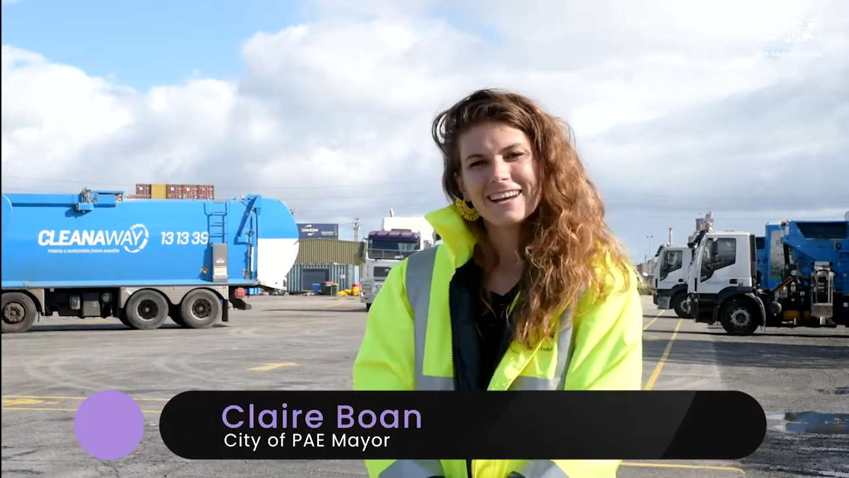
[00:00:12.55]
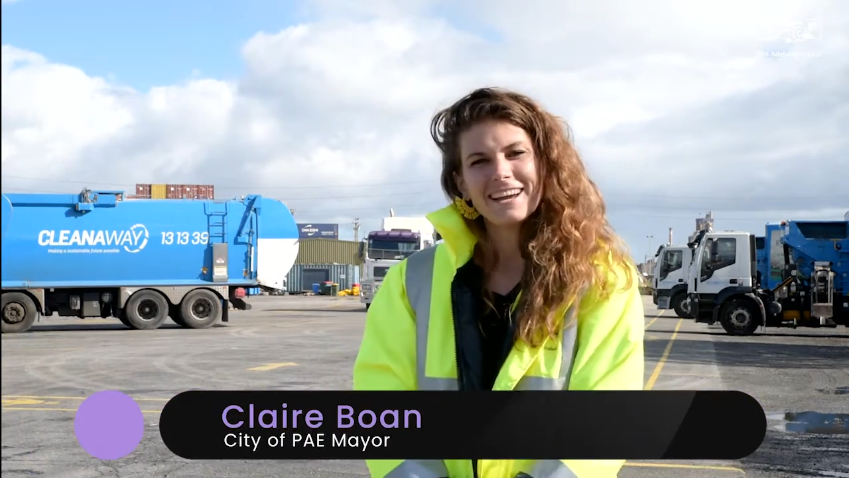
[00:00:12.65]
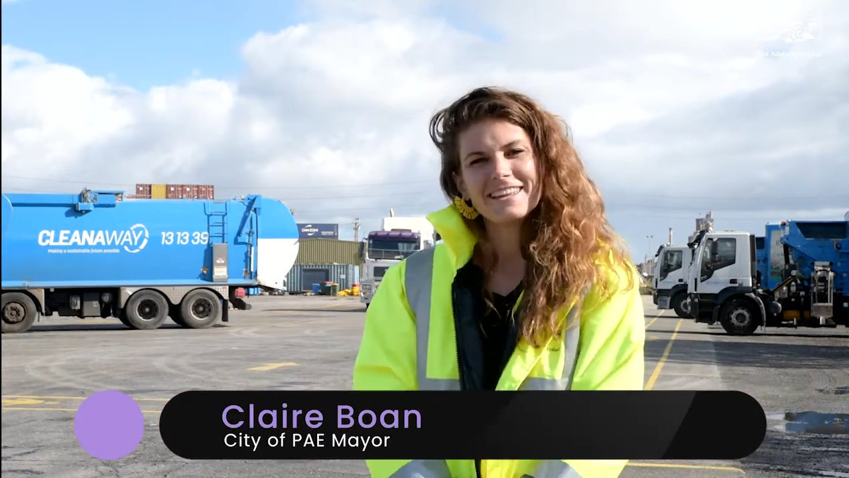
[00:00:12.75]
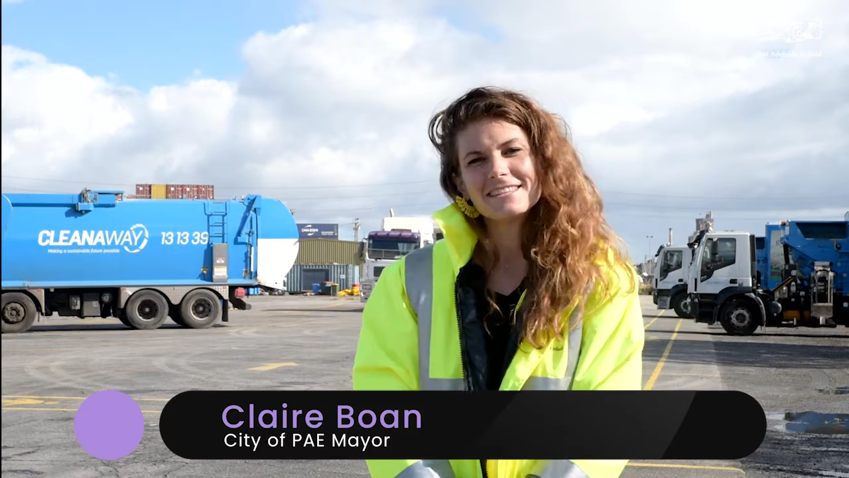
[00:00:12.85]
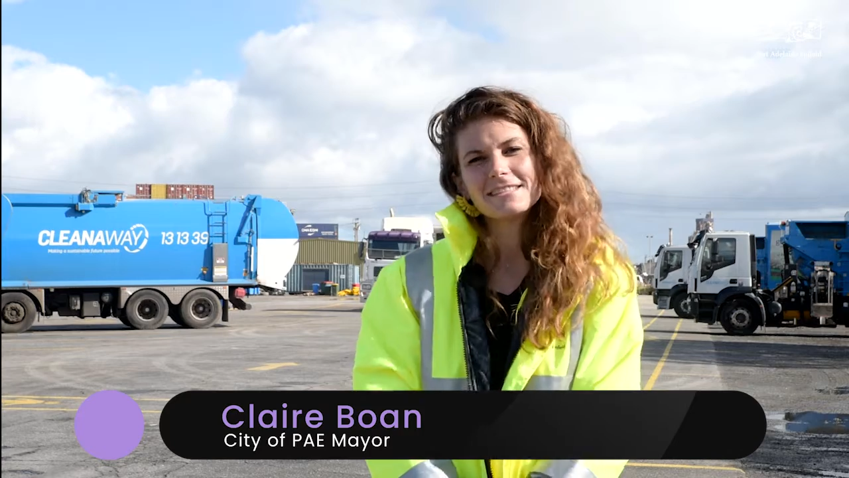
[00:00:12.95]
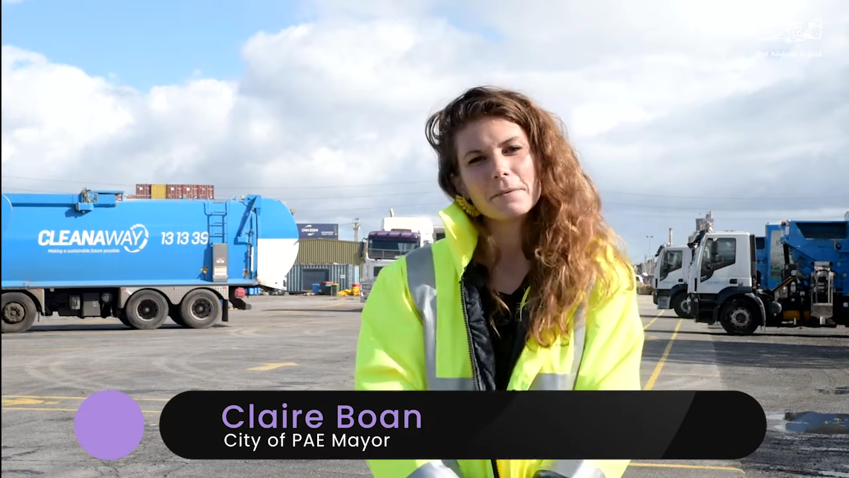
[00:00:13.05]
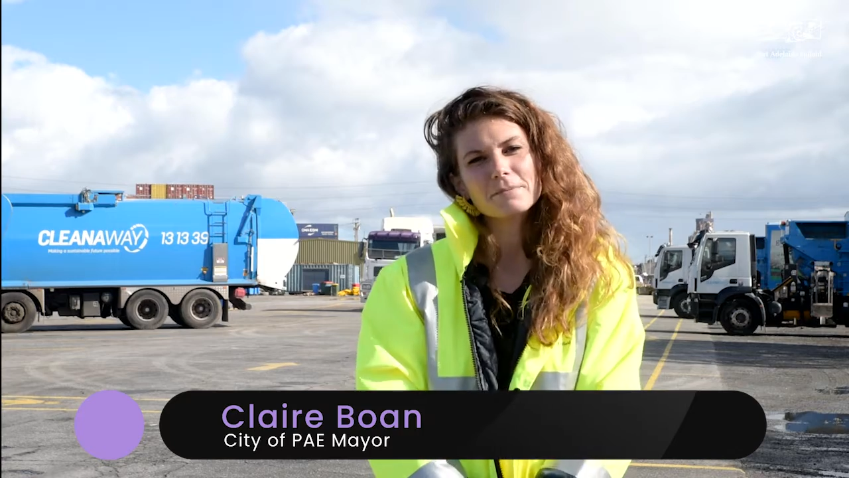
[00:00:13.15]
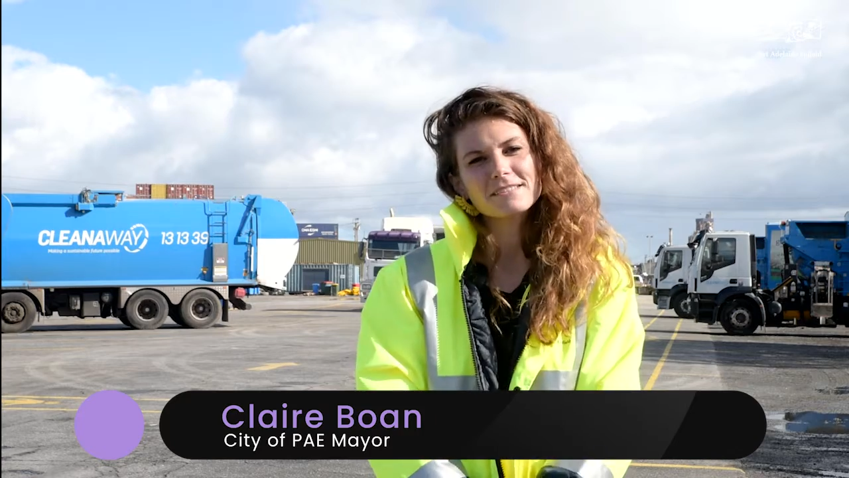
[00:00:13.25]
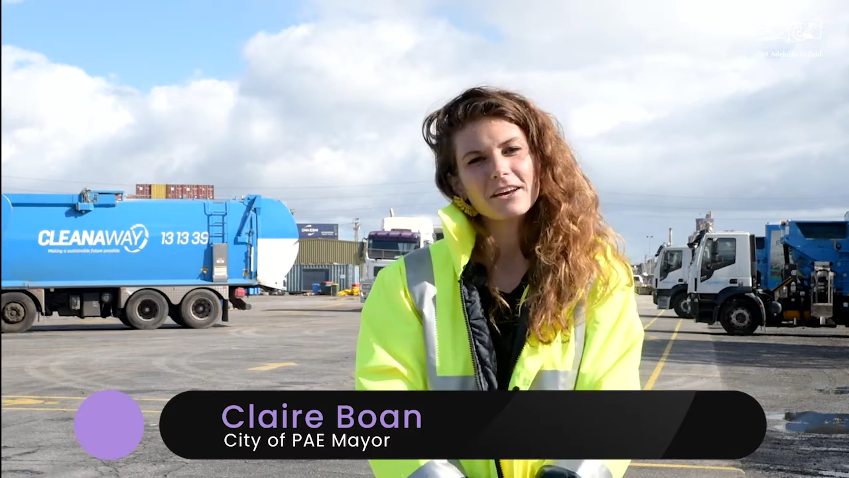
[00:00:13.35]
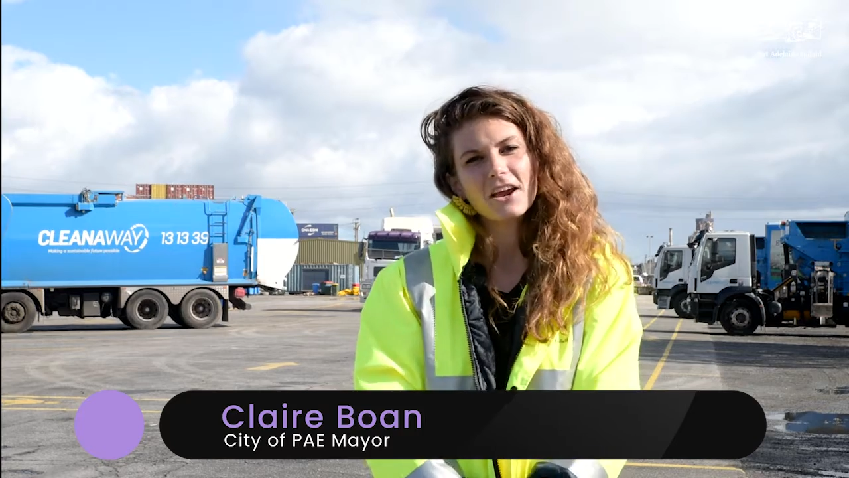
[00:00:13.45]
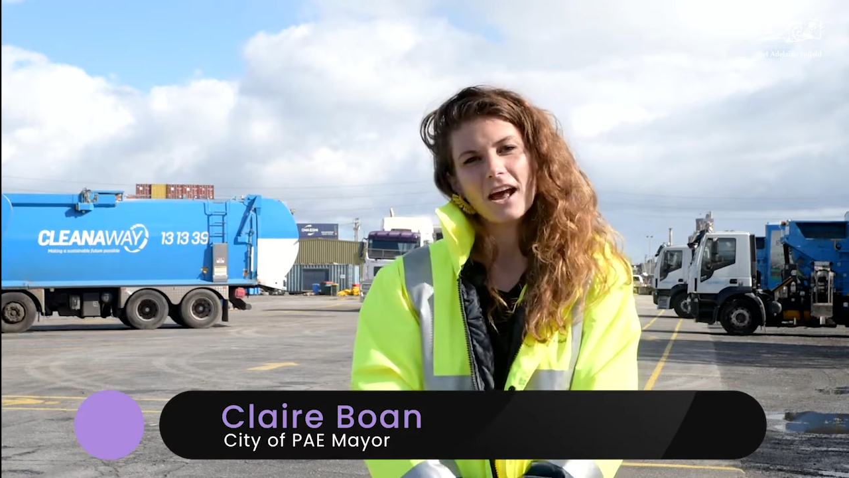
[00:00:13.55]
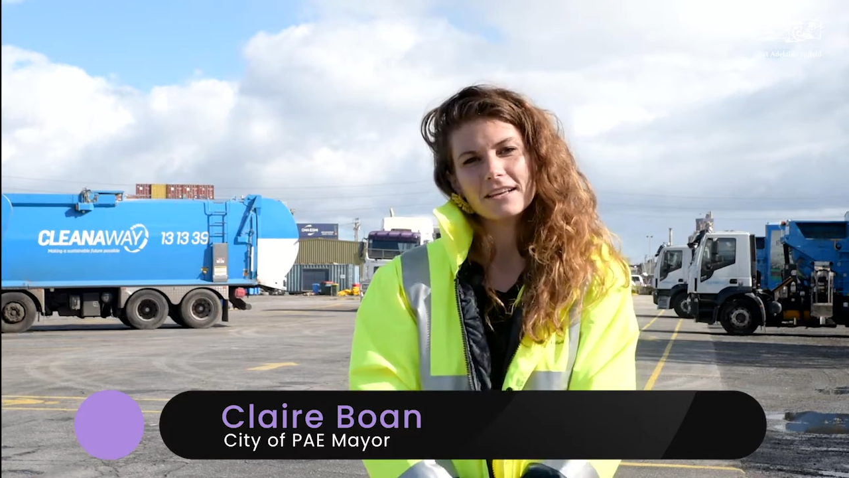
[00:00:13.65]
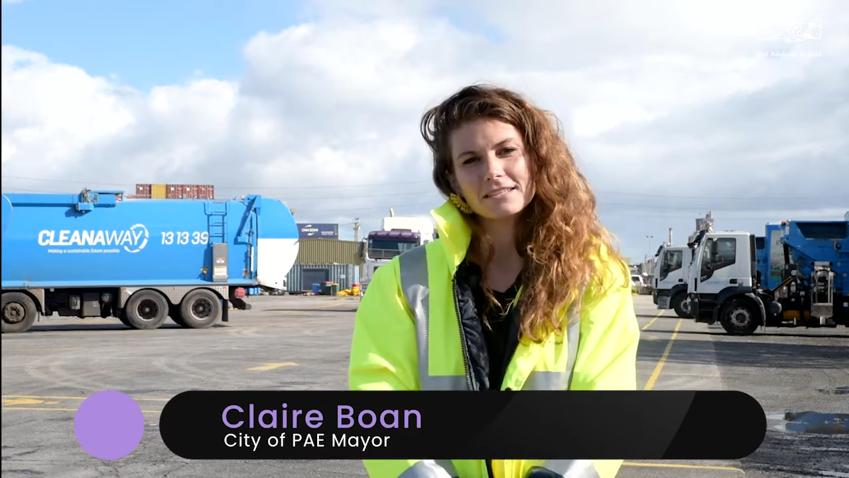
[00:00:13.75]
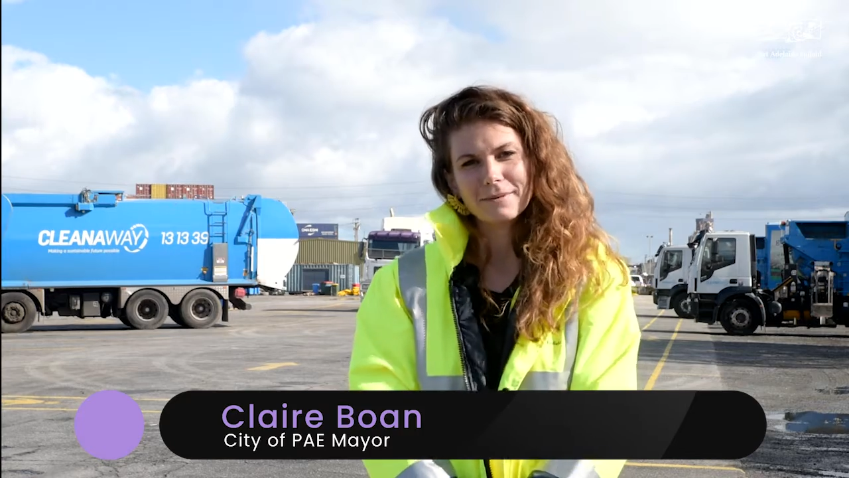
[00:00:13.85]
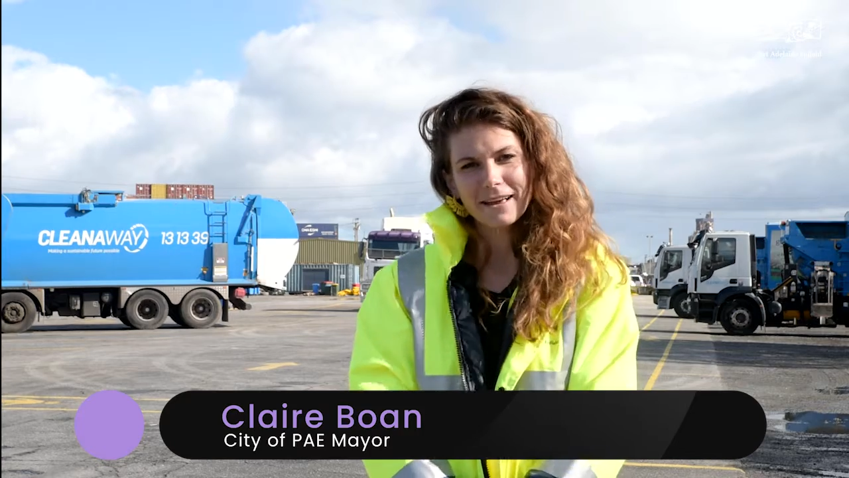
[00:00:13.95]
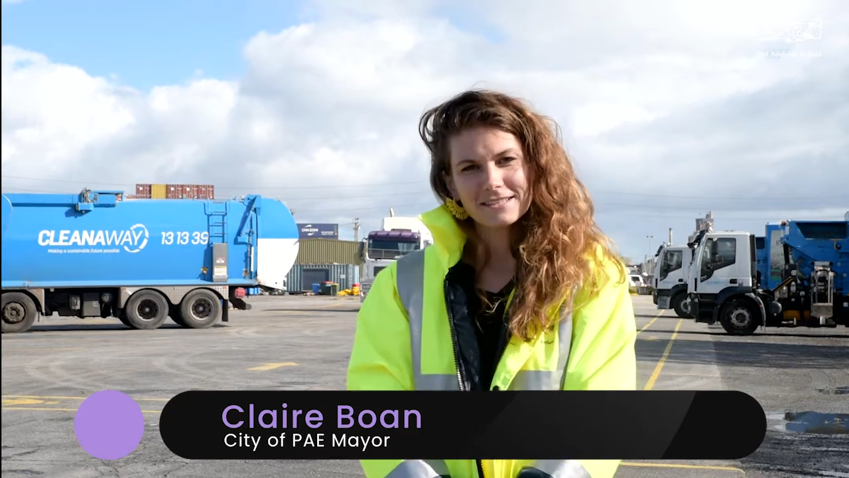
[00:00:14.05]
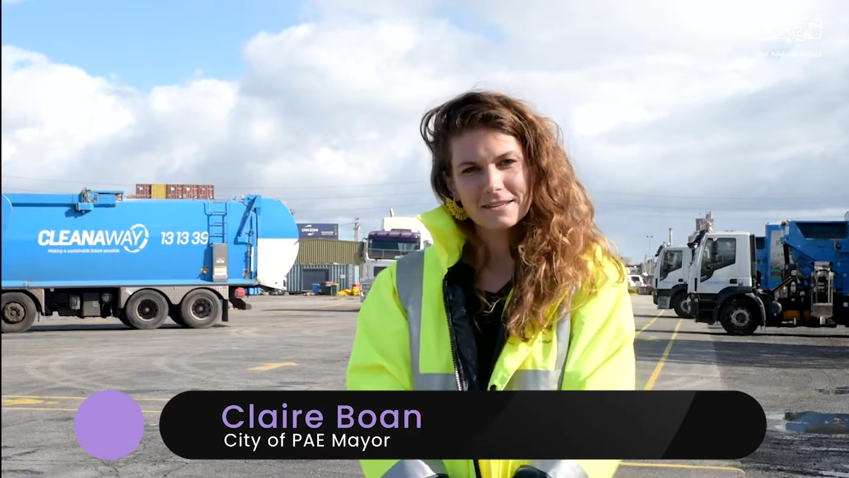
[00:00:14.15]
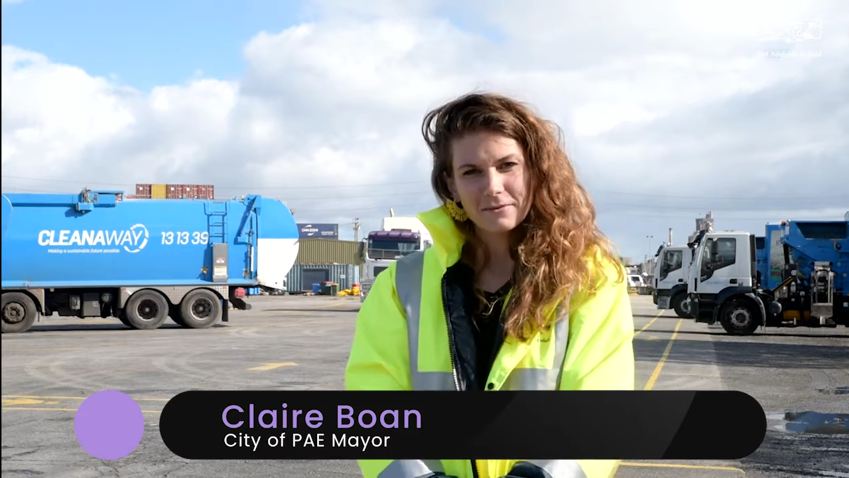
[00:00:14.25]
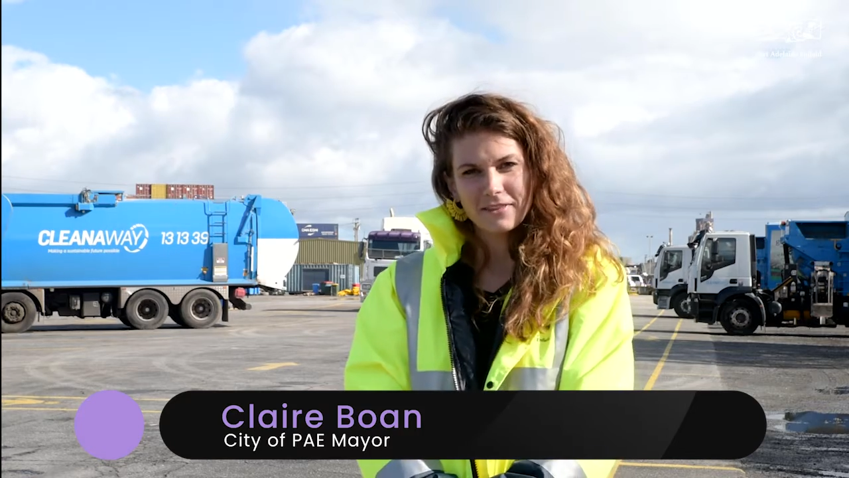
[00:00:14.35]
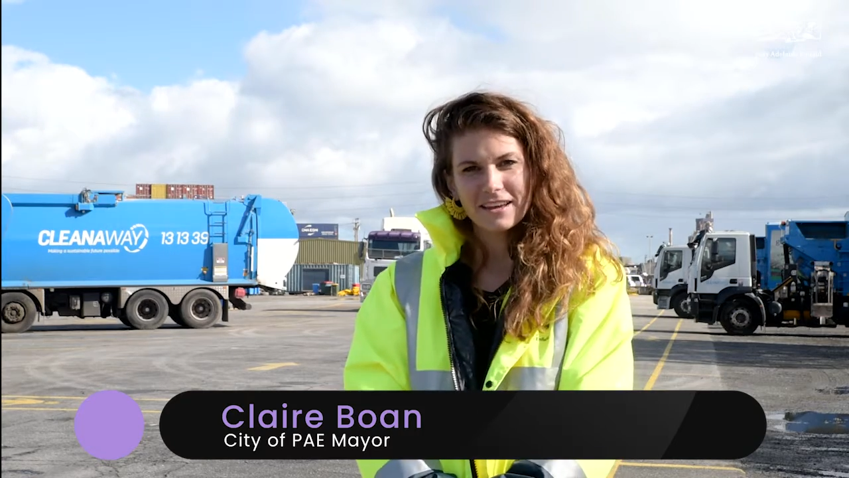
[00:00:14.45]
In this episode, I'll explain
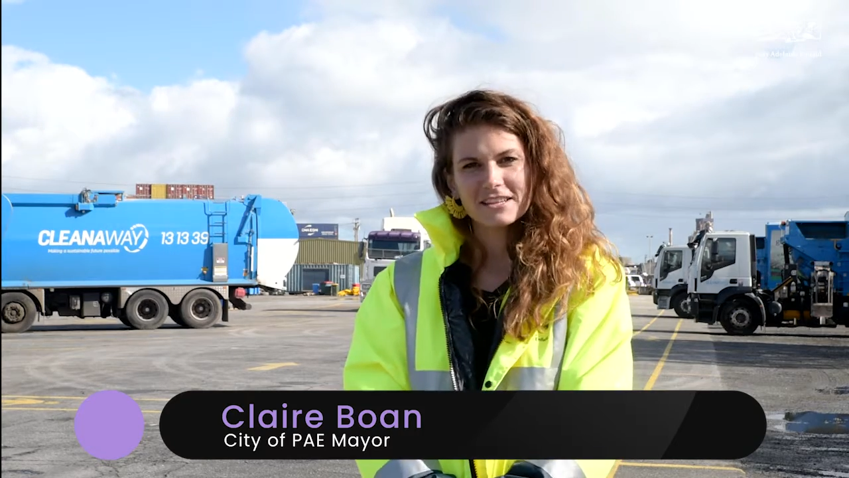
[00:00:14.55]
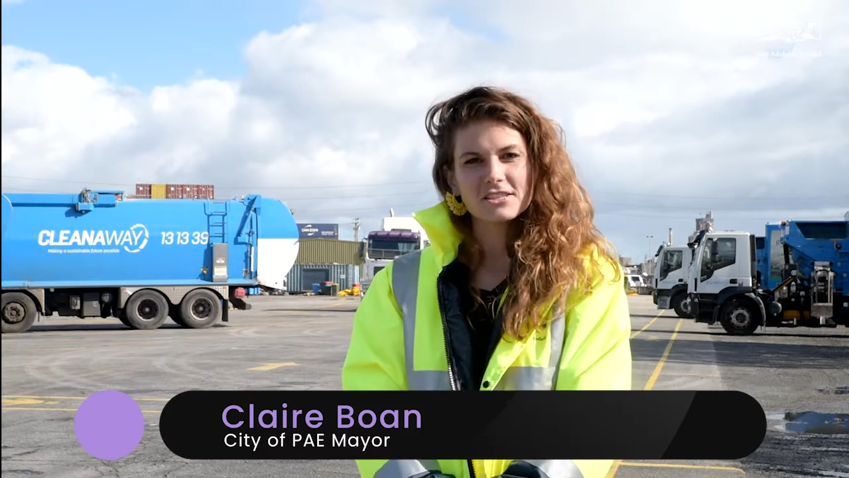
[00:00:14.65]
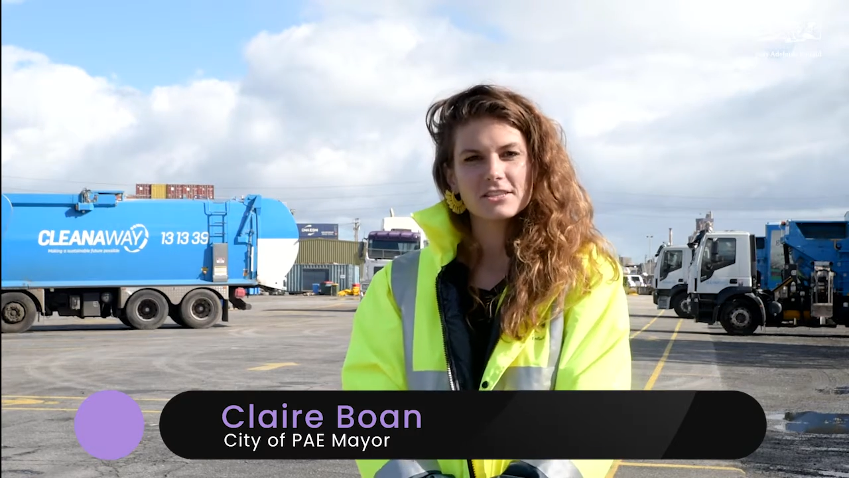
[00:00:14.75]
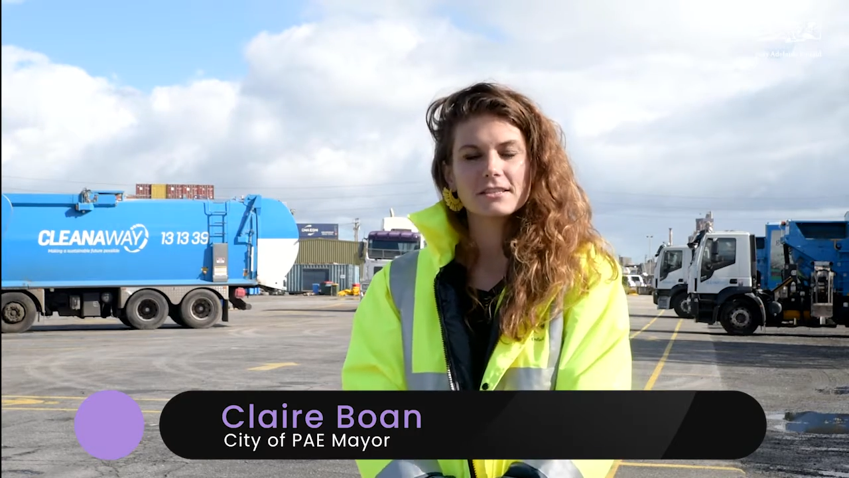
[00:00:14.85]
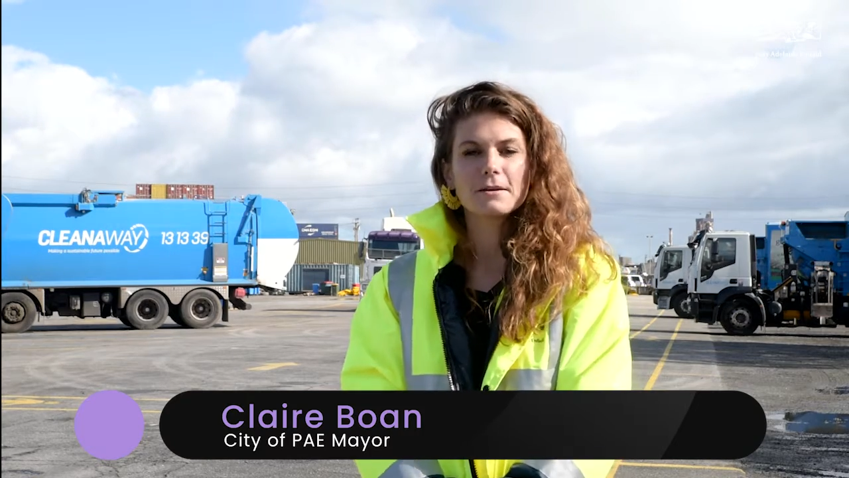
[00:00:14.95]
some of the issues